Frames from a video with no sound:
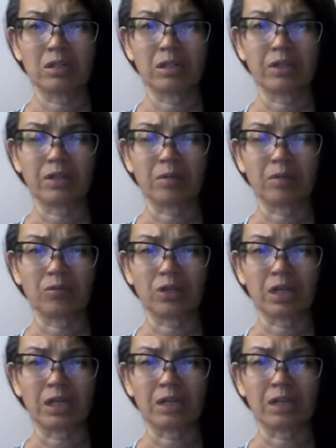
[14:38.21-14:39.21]
Now that I'm
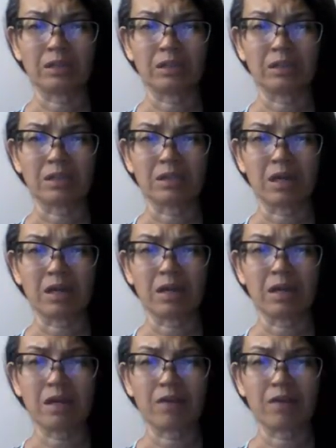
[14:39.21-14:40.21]
looking at these, I
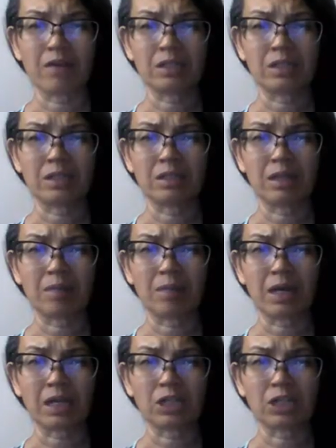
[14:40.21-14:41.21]
have seen that
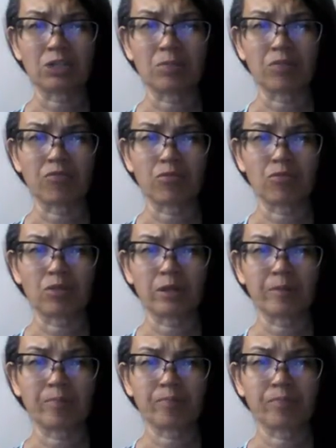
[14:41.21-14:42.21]
package before.